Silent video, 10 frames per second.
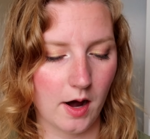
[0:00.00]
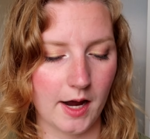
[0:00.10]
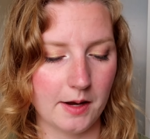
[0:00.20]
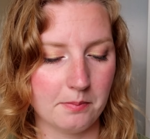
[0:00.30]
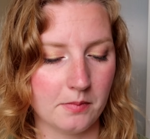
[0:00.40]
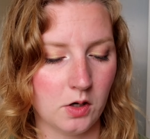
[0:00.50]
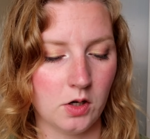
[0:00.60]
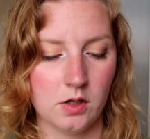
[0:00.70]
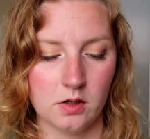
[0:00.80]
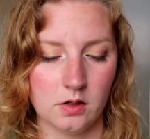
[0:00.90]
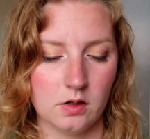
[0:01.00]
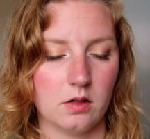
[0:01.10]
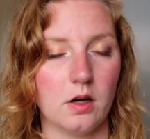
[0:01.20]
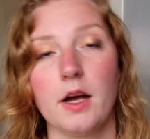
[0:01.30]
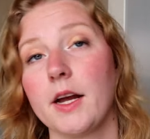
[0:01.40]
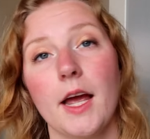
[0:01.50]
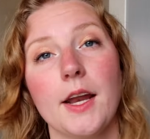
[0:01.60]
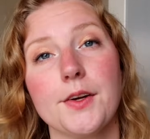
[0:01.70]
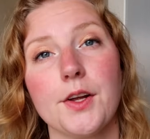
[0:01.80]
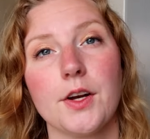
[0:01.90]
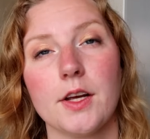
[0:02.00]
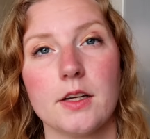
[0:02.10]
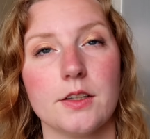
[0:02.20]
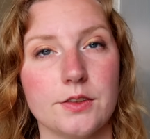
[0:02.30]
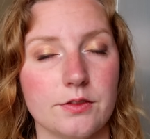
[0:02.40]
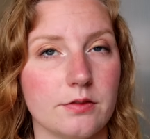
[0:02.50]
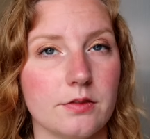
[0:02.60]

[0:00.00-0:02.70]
I'm again gonna